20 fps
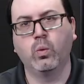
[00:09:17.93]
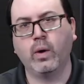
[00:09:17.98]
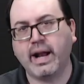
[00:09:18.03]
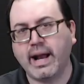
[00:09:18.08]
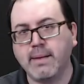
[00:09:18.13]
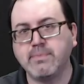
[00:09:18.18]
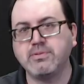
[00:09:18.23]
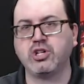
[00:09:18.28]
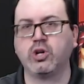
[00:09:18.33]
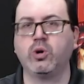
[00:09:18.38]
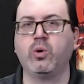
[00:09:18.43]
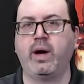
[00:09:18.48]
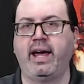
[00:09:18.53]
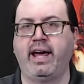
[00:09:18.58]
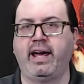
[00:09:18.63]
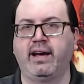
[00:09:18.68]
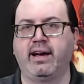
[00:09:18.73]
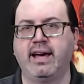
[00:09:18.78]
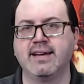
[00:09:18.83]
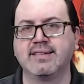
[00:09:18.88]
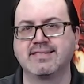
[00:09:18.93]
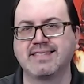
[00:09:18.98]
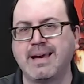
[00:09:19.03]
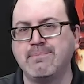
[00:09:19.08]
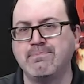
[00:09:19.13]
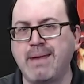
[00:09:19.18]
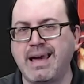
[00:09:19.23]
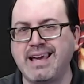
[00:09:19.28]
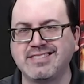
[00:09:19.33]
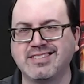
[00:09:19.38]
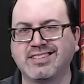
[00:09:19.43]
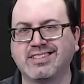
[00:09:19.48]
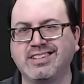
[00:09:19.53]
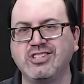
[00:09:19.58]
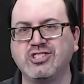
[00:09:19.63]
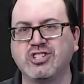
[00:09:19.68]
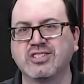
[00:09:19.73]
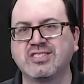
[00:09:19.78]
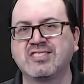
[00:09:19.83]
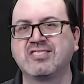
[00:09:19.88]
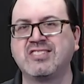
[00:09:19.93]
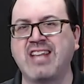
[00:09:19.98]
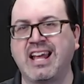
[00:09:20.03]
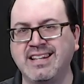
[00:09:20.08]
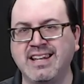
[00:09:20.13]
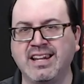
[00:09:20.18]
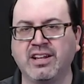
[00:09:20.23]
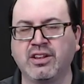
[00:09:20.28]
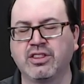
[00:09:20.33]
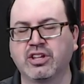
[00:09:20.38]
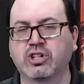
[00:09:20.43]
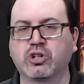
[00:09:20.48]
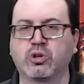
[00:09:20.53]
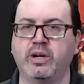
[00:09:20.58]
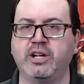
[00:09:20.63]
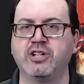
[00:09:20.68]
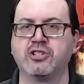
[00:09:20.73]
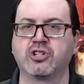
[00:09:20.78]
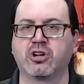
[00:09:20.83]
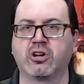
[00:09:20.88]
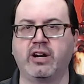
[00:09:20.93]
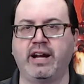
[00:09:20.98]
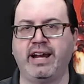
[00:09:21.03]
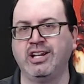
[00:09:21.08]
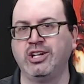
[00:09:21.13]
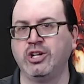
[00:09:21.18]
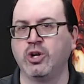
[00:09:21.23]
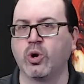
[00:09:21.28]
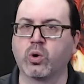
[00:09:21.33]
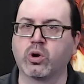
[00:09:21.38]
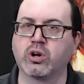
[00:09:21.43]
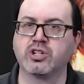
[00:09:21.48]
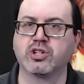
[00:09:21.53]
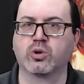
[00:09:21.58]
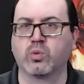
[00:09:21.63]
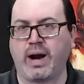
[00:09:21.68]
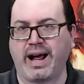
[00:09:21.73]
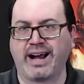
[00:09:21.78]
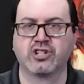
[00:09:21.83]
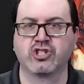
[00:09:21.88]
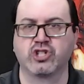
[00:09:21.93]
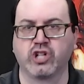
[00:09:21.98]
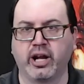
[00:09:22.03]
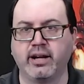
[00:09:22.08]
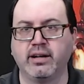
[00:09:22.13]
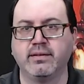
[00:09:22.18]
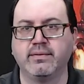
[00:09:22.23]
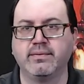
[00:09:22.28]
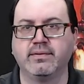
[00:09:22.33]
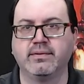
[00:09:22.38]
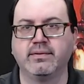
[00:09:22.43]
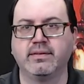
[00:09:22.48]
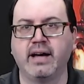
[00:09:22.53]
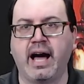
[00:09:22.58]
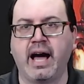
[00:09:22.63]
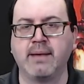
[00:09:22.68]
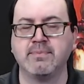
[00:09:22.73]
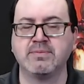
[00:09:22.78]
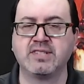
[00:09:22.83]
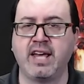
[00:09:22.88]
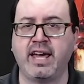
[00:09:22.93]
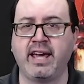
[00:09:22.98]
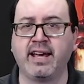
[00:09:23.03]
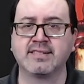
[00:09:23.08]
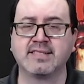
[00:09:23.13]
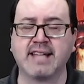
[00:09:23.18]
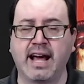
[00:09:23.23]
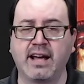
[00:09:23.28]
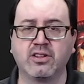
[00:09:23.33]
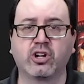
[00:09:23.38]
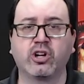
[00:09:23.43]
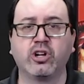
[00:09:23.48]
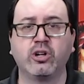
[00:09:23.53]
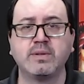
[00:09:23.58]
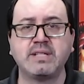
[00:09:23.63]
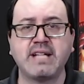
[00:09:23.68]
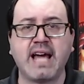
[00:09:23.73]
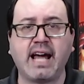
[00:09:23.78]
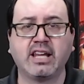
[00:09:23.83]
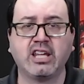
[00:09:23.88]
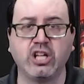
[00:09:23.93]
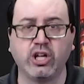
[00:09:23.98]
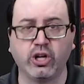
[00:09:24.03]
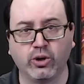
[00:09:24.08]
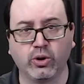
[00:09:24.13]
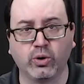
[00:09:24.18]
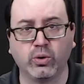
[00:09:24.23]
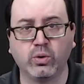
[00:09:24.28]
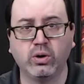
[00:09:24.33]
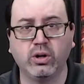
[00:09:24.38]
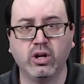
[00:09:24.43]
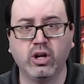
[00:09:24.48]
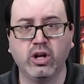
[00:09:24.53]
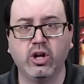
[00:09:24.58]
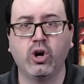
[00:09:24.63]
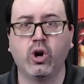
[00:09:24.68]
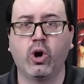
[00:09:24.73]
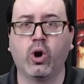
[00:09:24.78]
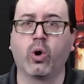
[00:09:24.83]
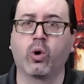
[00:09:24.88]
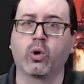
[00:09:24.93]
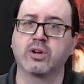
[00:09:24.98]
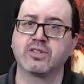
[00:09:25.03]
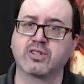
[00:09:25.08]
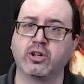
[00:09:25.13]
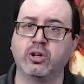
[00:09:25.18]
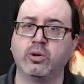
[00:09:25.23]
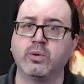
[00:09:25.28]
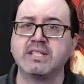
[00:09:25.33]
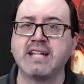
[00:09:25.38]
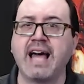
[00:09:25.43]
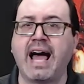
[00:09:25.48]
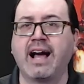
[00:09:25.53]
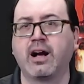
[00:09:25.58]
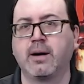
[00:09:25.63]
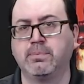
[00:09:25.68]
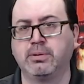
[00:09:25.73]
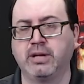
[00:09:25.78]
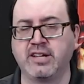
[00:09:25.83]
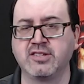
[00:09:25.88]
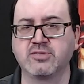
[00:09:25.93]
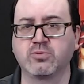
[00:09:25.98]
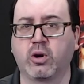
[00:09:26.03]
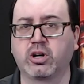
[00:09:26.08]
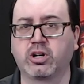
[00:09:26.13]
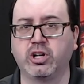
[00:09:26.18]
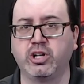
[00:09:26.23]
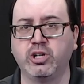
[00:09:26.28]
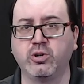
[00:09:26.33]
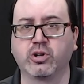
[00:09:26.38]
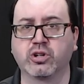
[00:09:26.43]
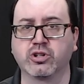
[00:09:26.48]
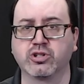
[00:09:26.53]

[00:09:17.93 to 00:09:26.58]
what I'm doing is I'm basically just sending the creature in your direction. I'm saying it's either going to attack you or it's going to attack a planeswalker you